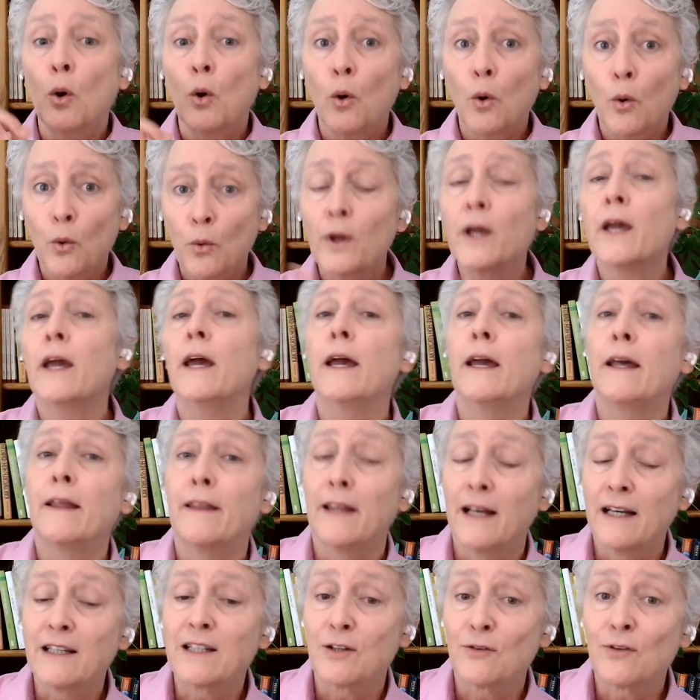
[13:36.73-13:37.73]
Okay,
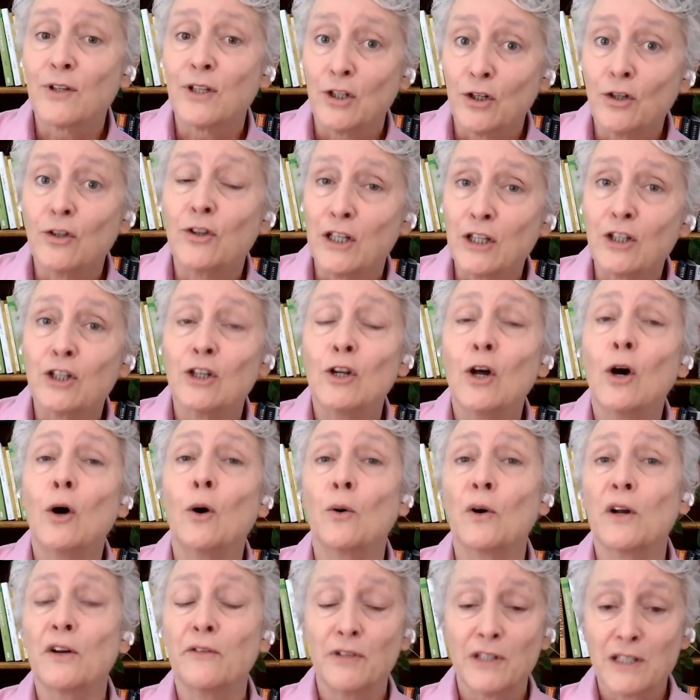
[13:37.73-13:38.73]
that's a really good thing to
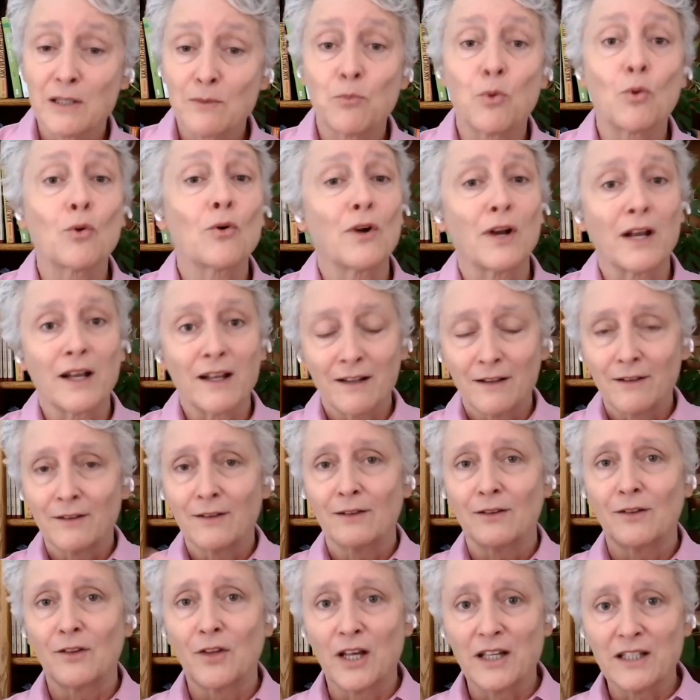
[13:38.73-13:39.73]
know. If it's boring,
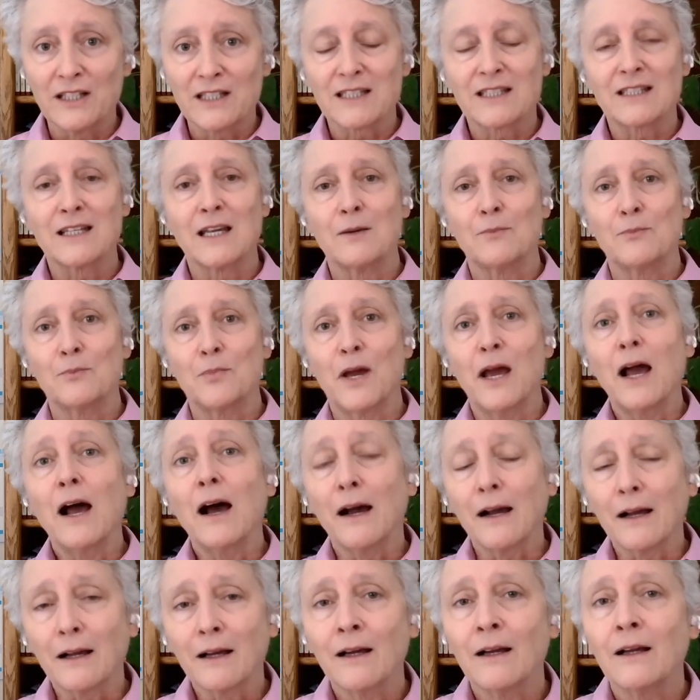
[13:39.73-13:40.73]
let's step
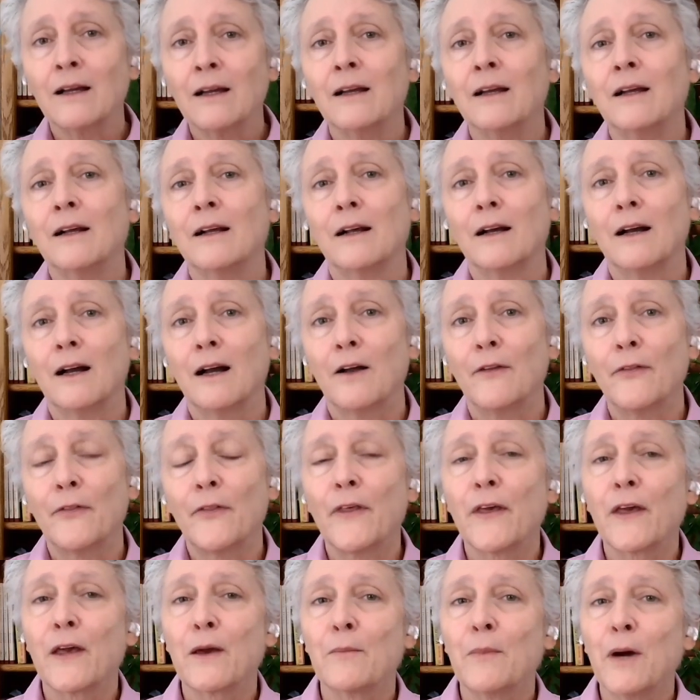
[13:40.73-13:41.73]
back and
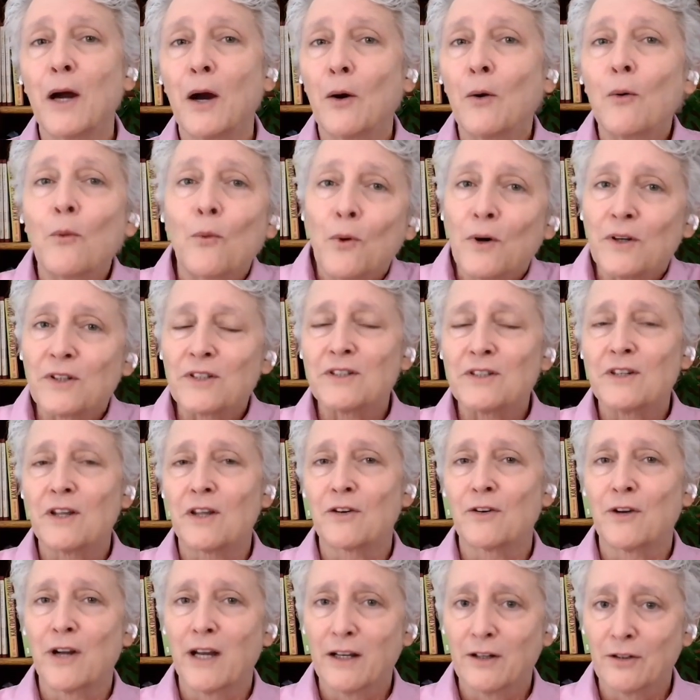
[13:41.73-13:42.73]
think about what's
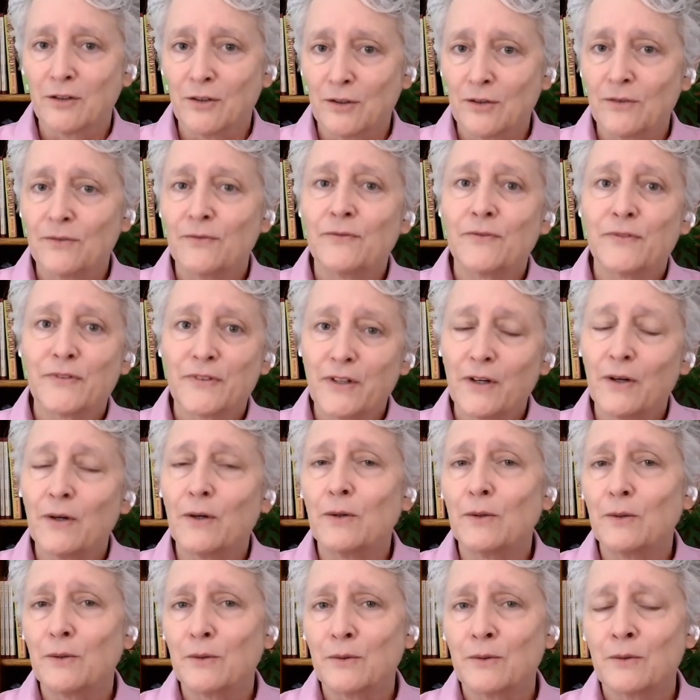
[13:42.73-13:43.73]
another angle.
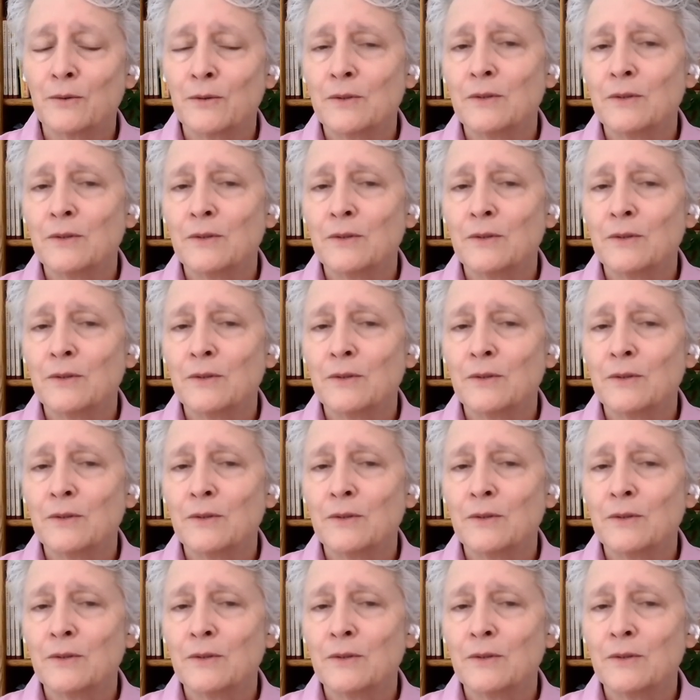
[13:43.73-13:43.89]
So,